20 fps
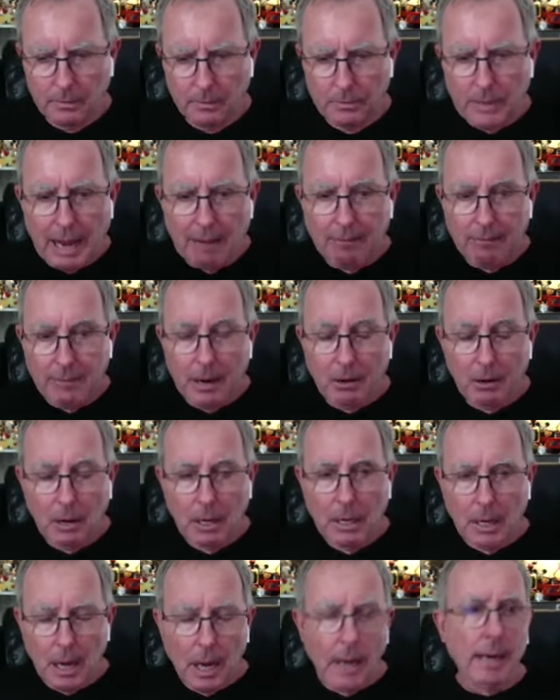that
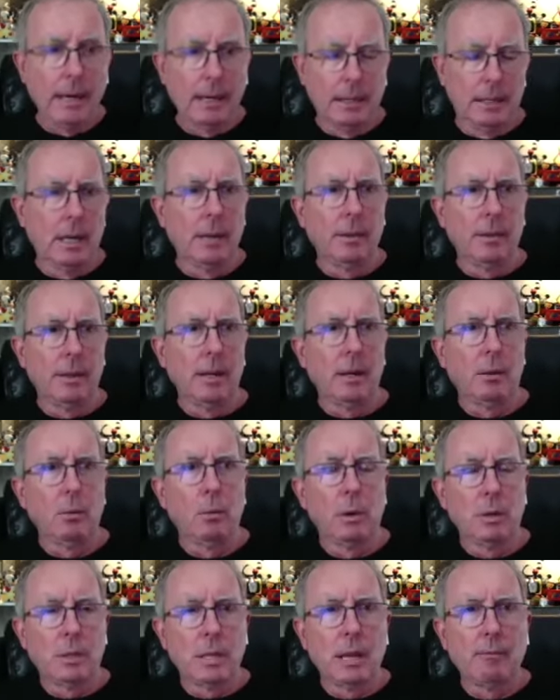very night, I think it
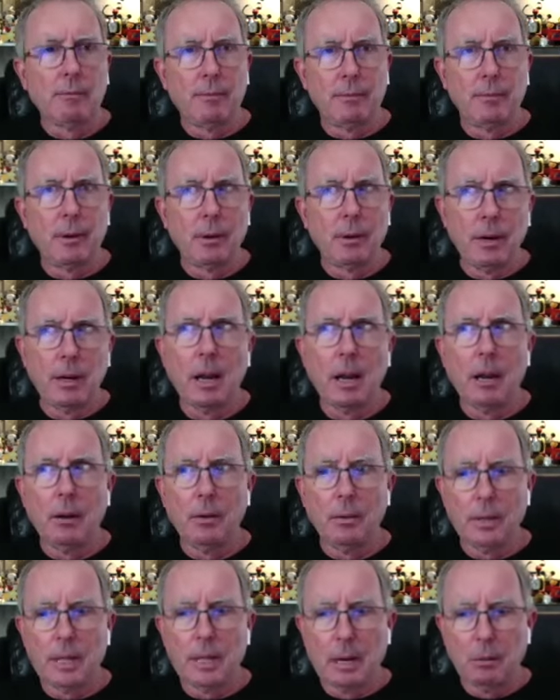was, that very night
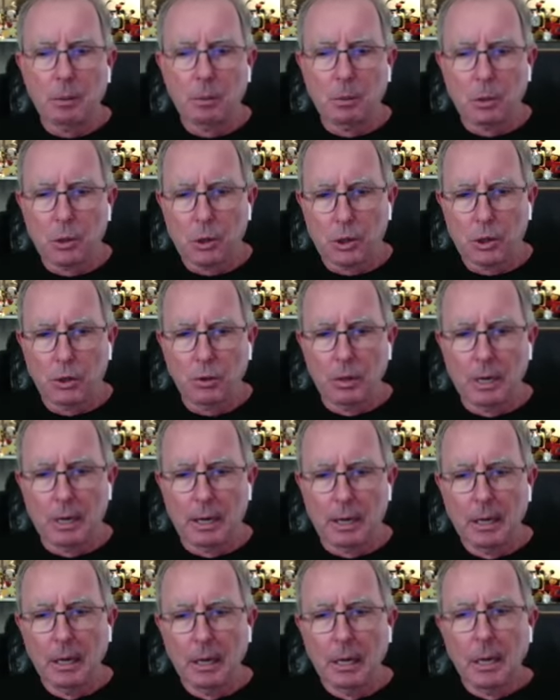of the day we were shooting,